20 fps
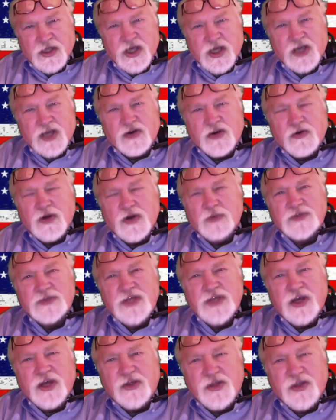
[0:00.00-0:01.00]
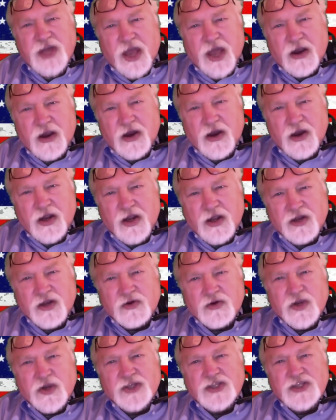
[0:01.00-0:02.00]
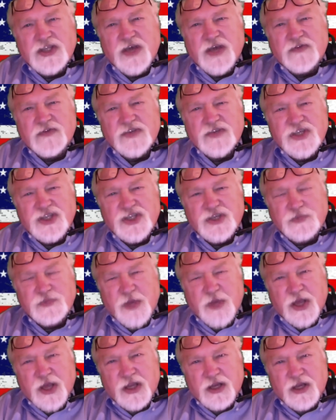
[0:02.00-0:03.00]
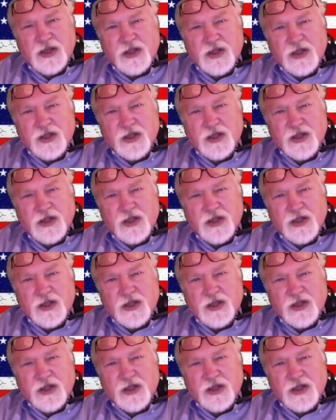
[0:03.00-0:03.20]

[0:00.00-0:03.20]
It corrupts health care, creates deficit spending,